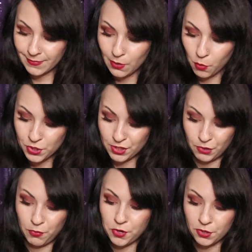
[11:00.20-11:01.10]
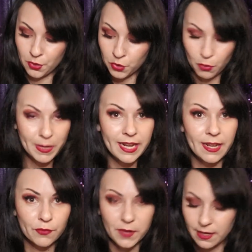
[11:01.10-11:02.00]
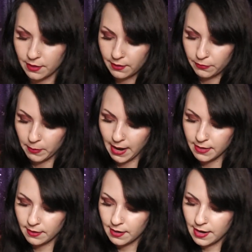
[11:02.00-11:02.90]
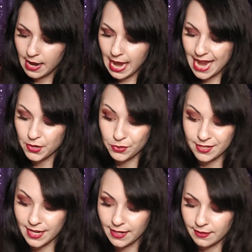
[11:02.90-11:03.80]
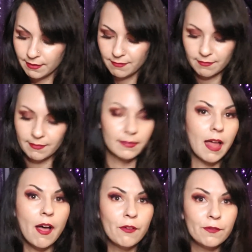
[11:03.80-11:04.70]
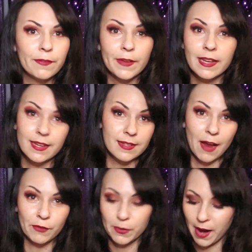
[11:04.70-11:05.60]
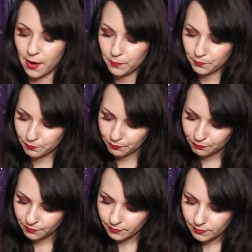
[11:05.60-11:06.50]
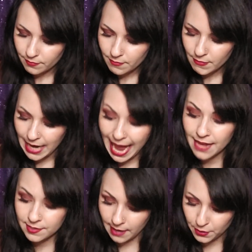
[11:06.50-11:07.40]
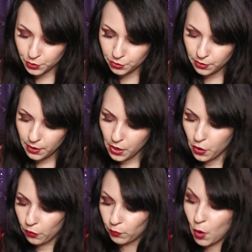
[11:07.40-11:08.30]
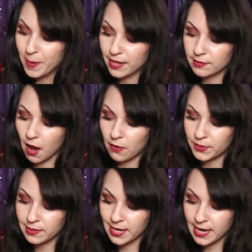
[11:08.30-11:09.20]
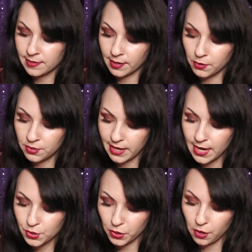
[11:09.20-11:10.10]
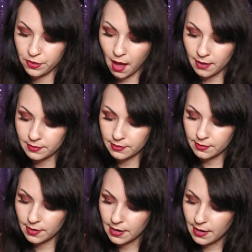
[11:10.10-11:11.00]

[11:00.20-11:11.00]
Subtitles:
or just through your social media feed, right? And you'll see it. Love is everywhere. As such, romance often takes center stage in our thoughts,